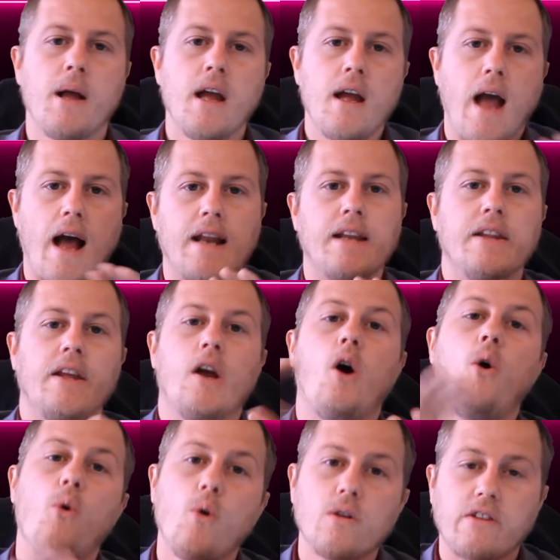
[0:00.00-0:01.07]
And in the
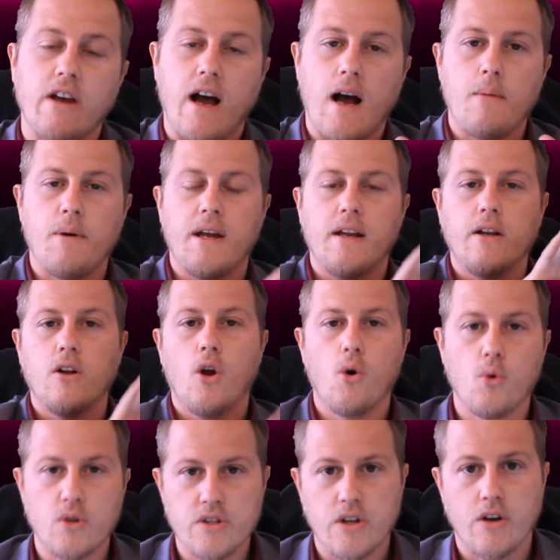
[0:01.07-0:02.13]
old tab, it loads
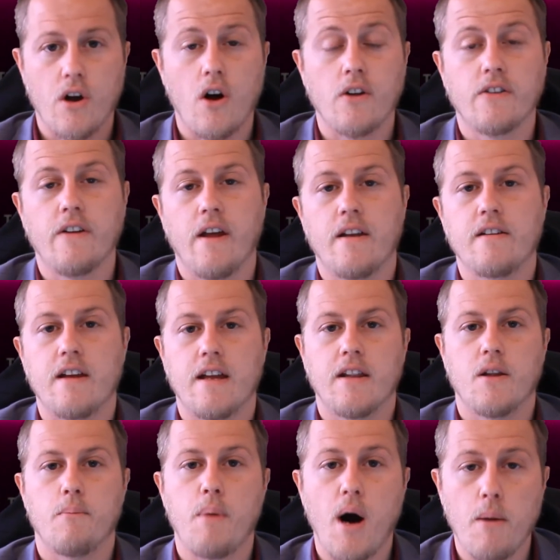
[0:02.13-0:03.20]
the content in the
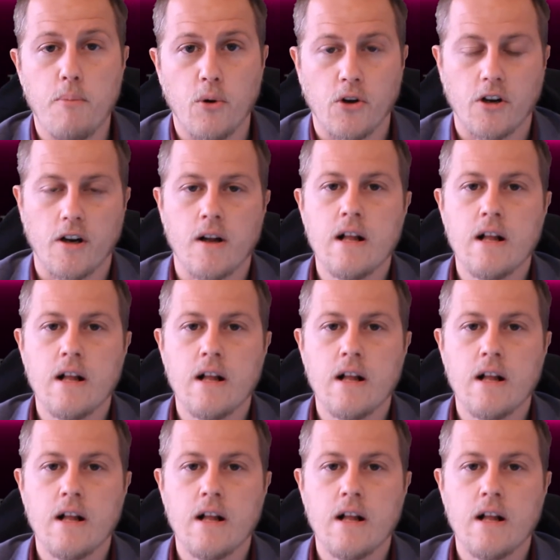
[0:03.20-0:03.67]
pop under.